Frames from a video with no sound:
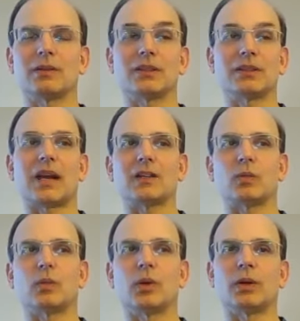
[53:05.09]
So God is
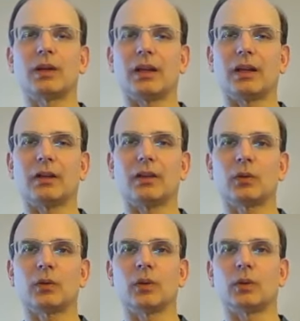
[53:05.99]
working
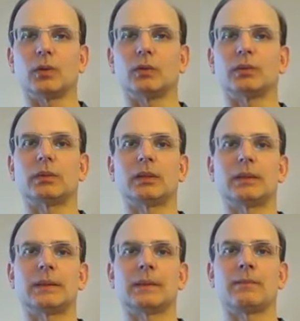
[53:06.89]
through
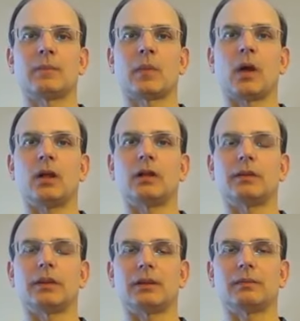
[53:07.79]
all of
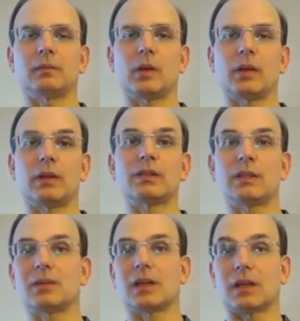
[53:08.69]
it whether it
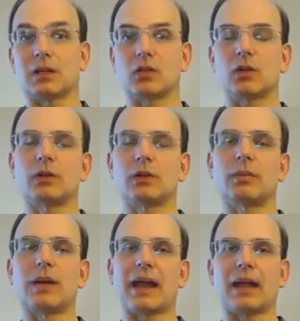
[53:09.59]
seems like it's good or
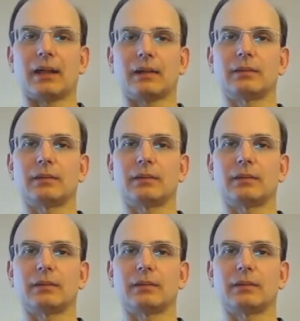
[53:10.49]
bad.